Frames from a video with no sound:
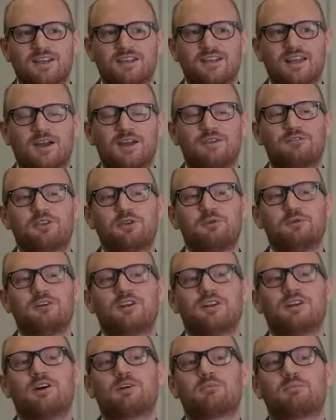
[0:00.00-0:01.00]
Now, if you were
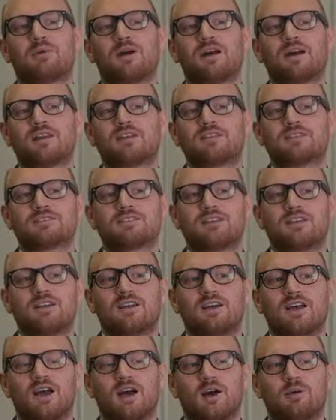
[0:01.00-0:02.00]
a young band,
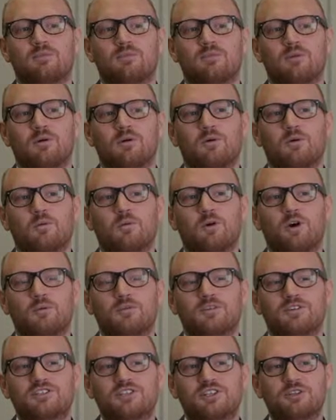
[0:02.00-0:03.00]
what
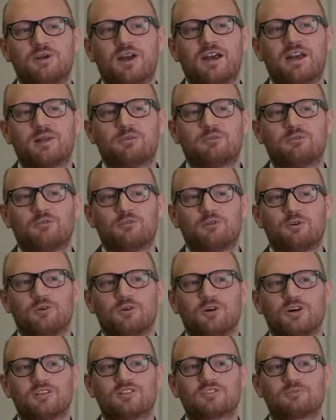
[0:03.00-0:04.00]
would you aim
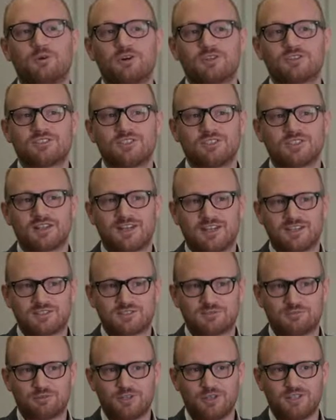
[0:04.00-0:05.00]
for? A spot at
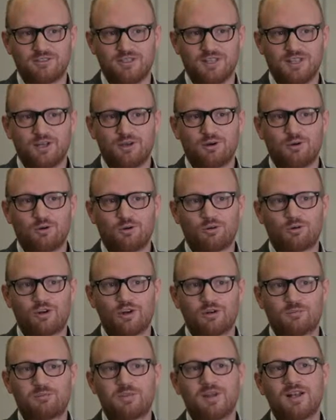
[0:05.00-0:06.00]
Glastonbury or
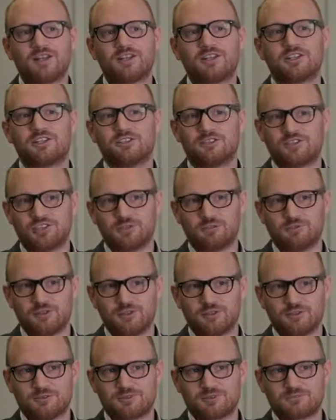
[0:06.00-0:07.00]
1 billion YouTube
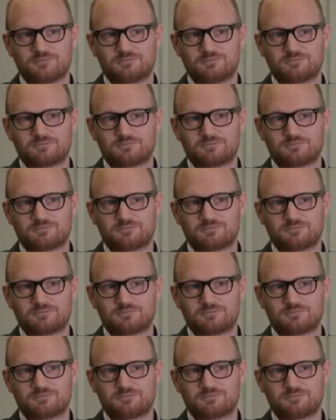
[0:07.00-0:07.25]
views?